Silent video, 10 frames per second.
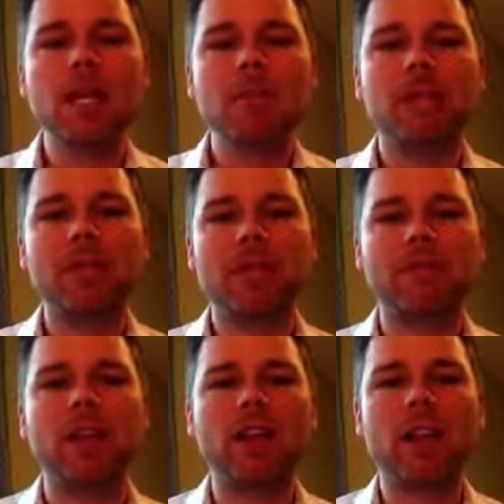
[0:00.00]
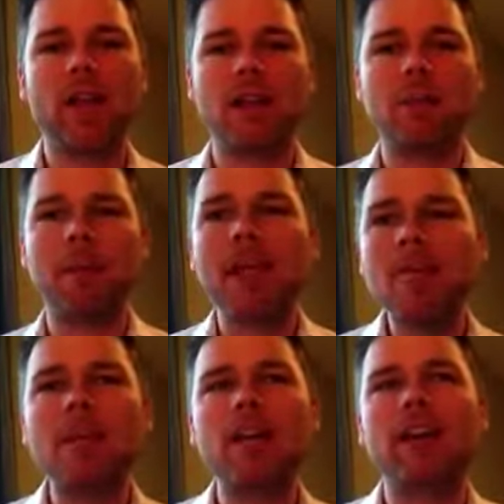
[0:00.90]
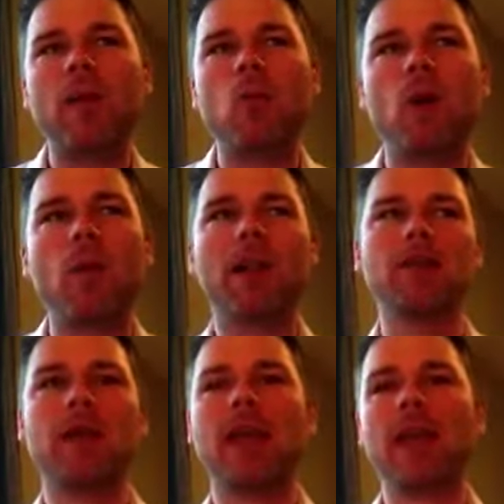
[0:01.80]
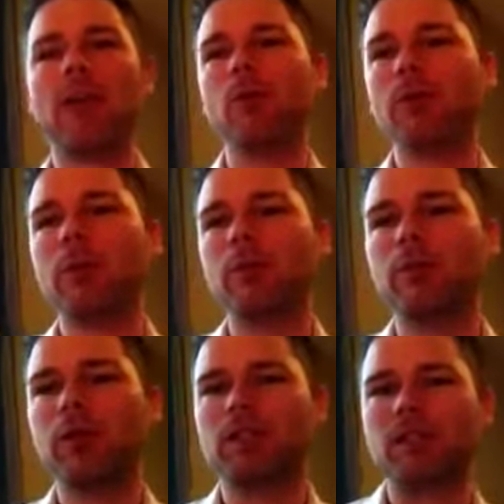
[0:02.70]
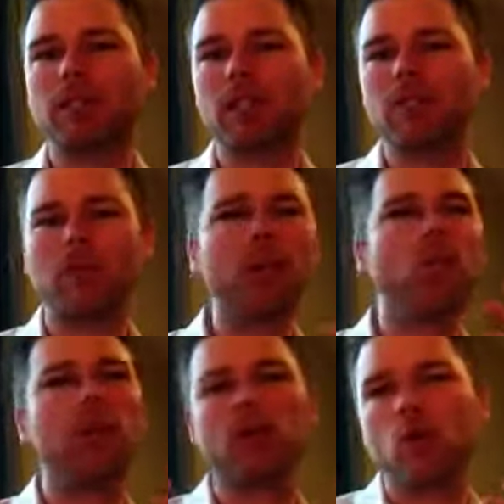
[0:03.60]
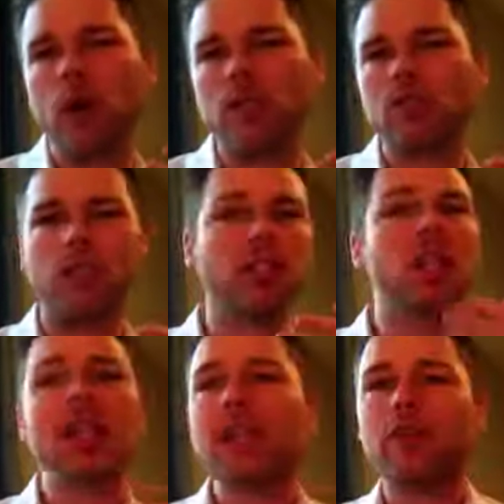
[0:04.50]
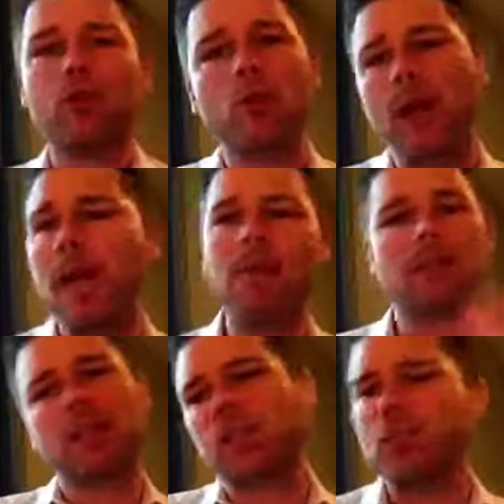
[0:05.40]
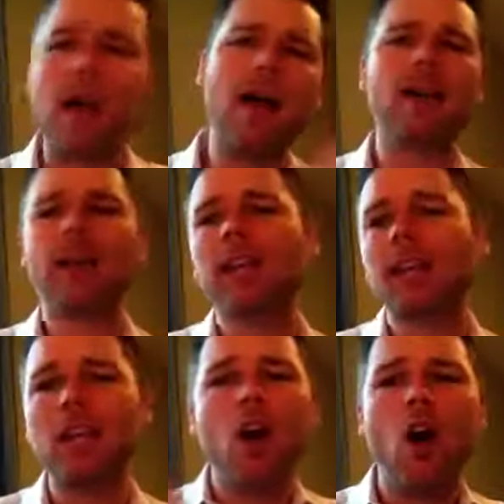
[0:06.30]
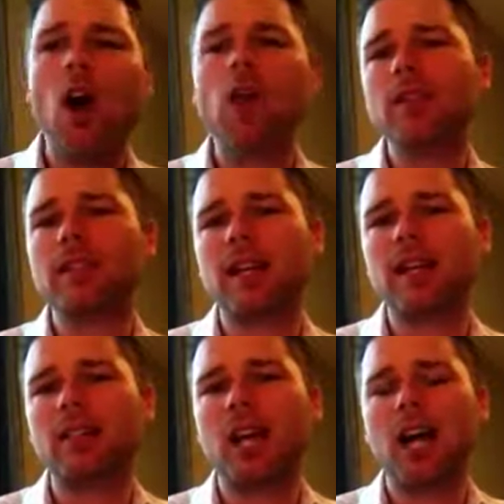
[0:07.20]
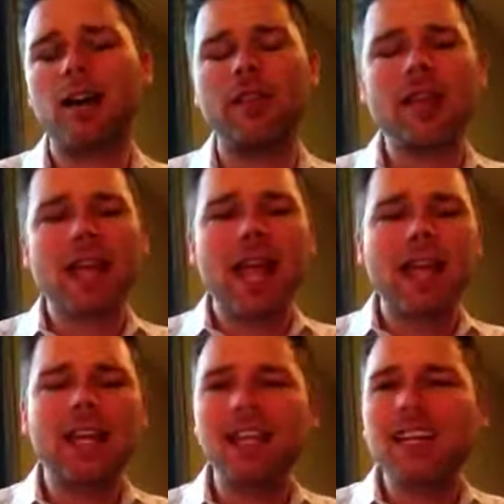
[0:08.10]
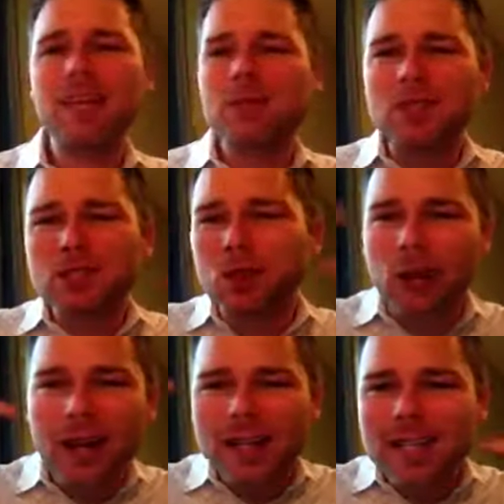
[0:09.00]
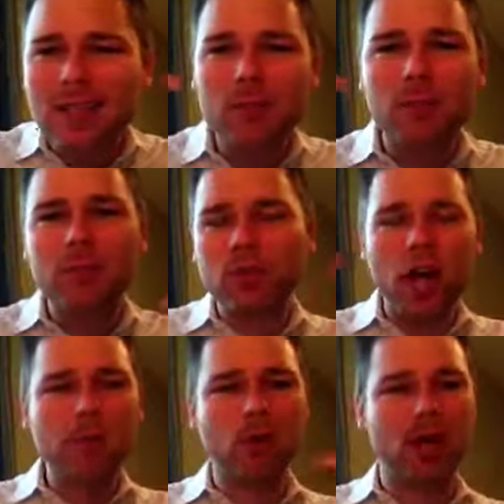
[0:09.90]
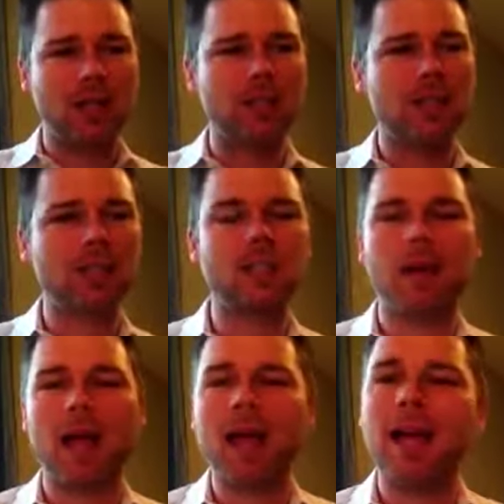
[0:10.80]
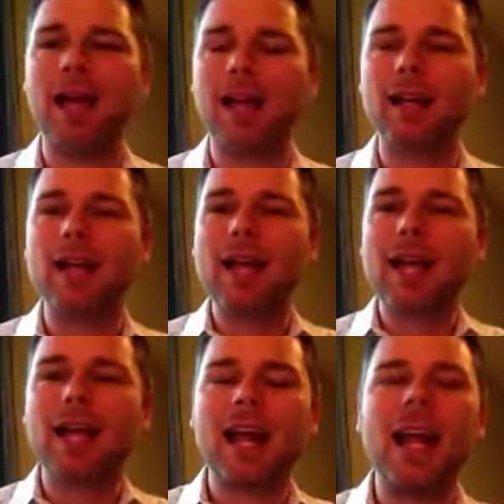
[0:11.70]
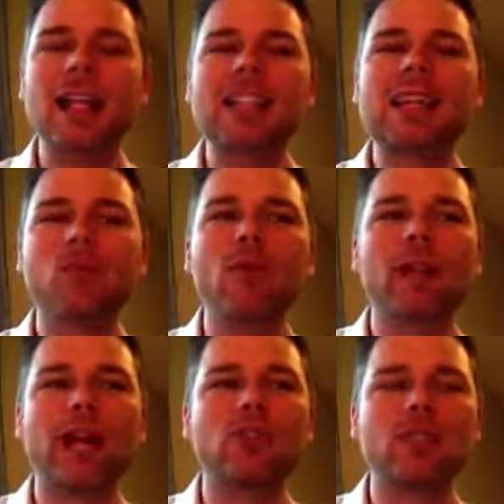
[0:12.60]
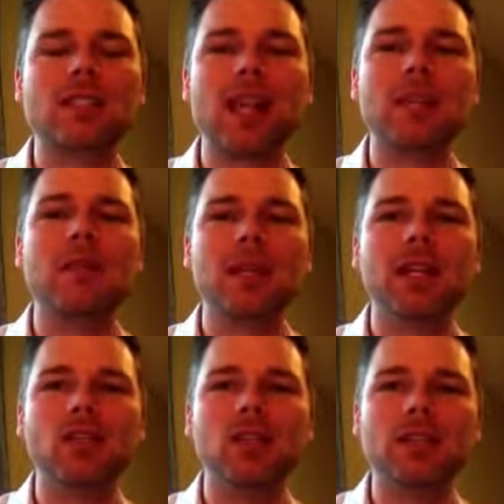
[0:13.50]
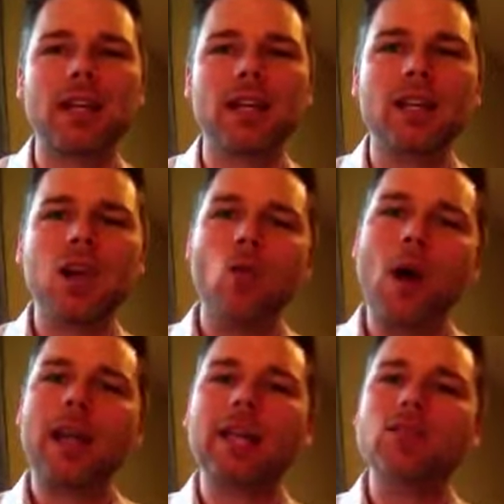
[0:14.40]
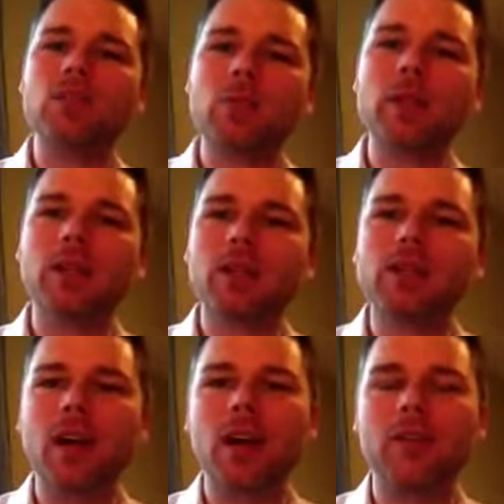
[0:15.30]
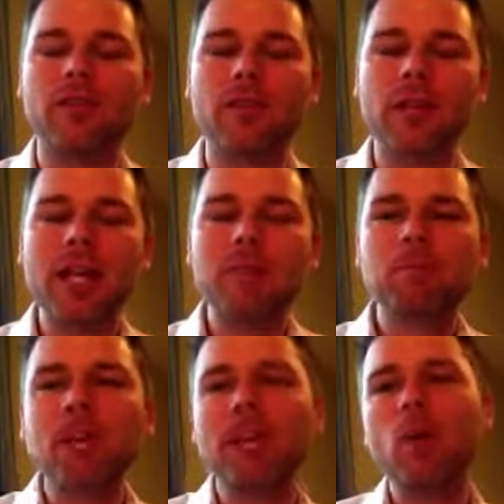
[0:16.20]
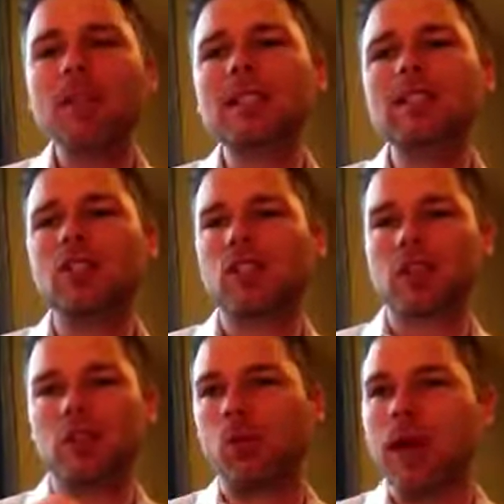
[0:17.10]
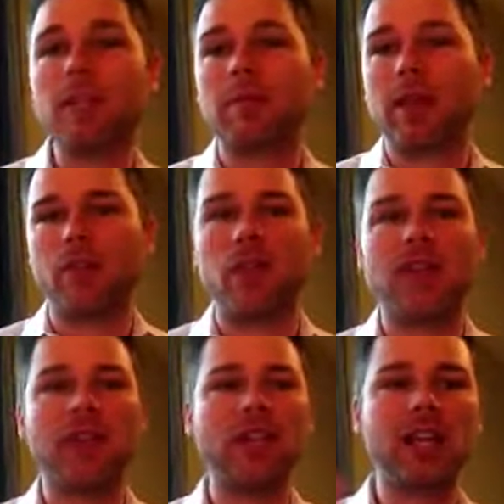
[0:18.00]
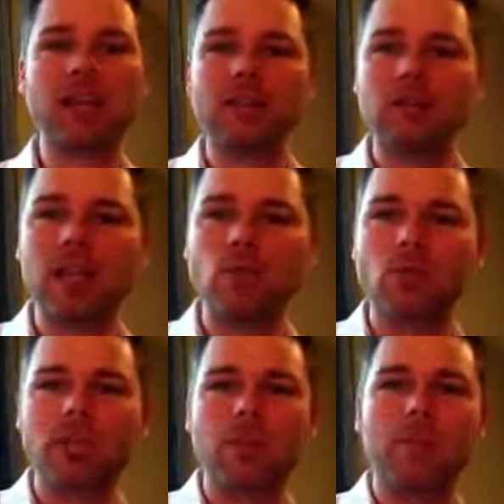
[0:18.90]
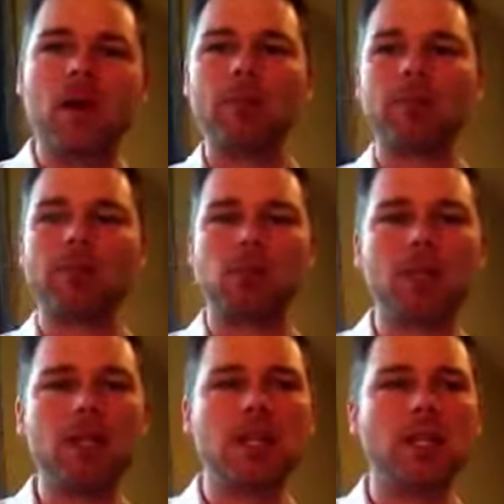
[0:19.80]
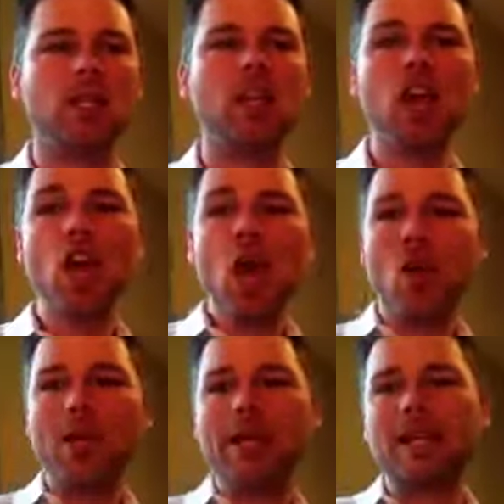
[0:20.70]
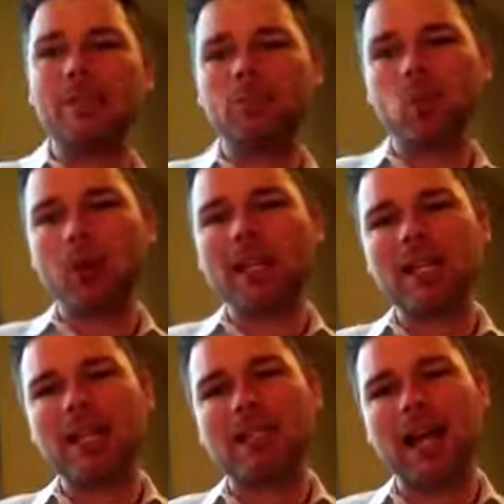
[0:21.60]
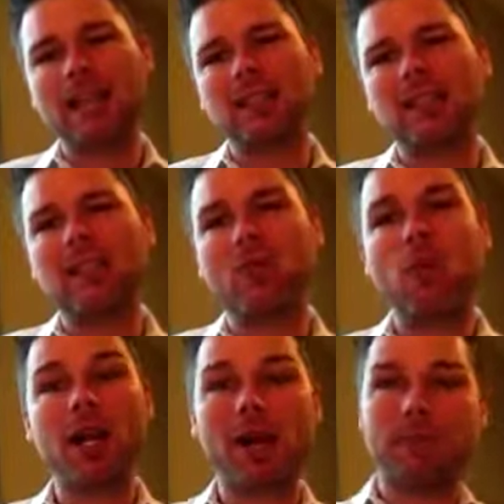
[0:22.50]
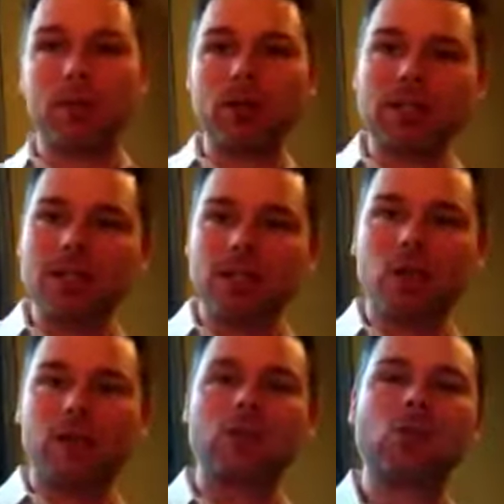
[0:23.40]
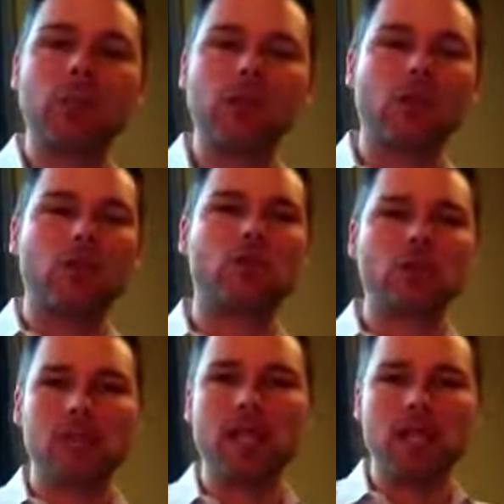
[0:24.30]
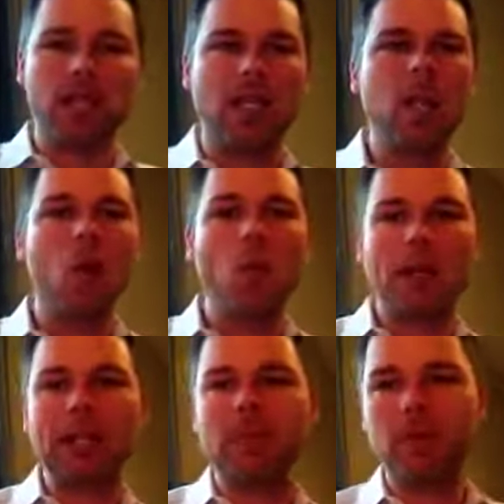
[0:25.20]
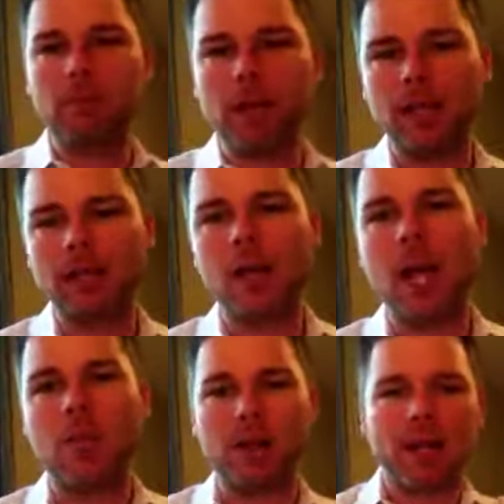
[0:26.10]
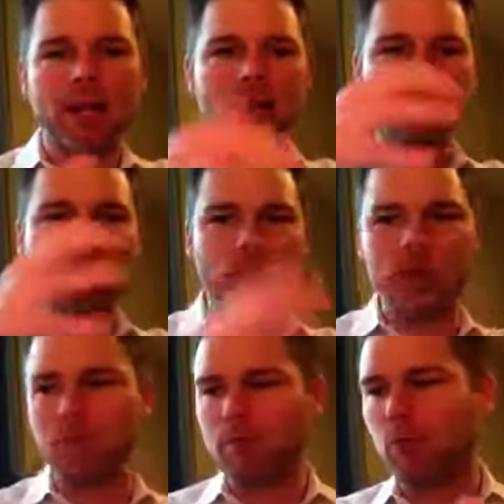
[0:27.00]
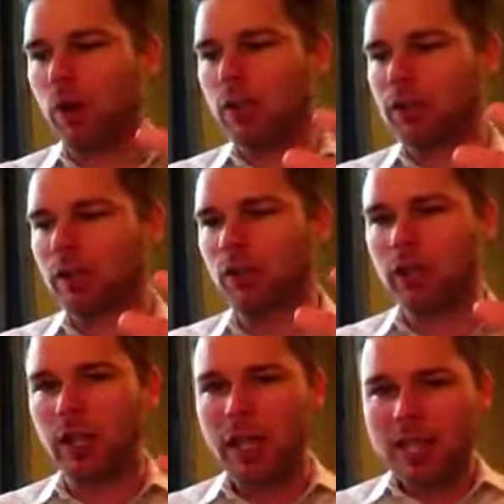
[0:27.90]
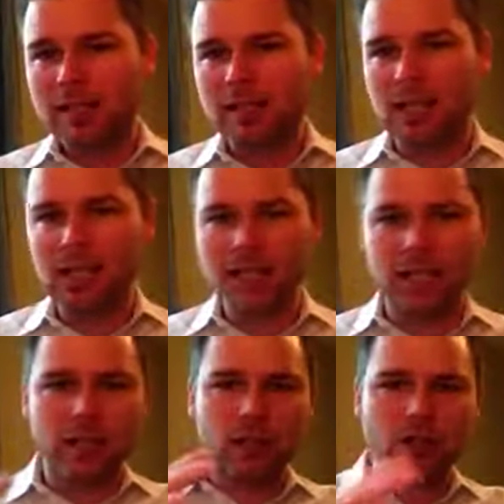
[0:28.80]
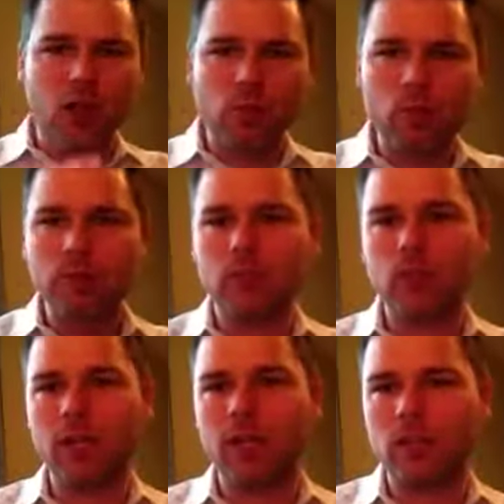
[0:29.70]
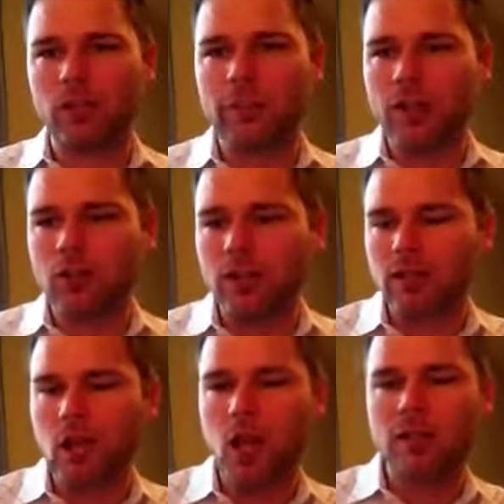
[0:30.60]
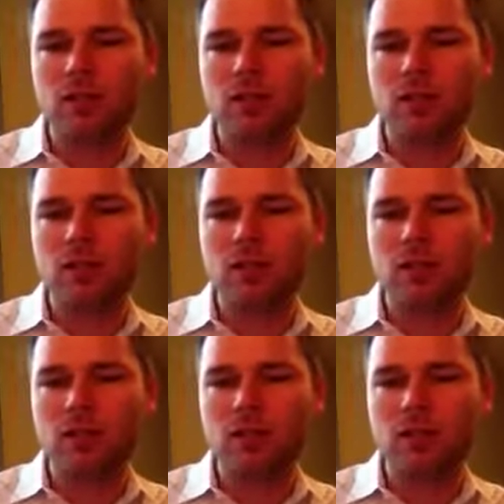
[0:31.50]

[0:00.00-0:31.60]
because I felt like maybe if I wore a wedding band, it would, it would put some attention, people wouldn't question either who I am, my sexuality, all this kind of stuff. And it was this crazy th- thought process in my head. And I had some woman actually say to me, she's like, "Why can't you just be yourself?" And it wasn't even just the wedding band thing. I think is sometimes we think about public speaking, we get we get this idea of what a presenter or speaker should be. Well, I need to be buttoned up, and I need to do three main points, and I do to stand here and don't move too much, and make sure I talk a